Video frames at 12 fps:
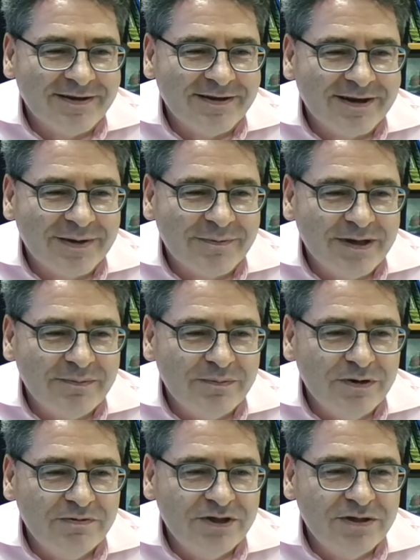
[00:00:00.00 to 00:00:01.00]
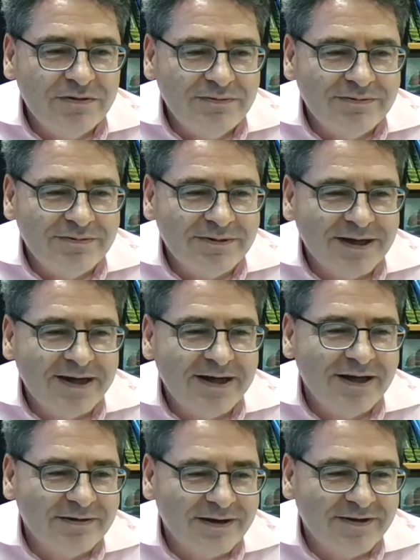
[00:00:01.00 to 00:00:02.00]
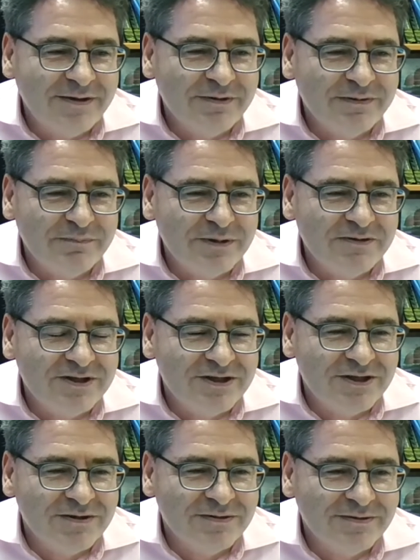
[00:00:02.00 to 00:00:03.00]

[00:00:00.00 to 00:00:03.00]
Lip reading: Can we unmute you? Aha, I think we've unmuted you.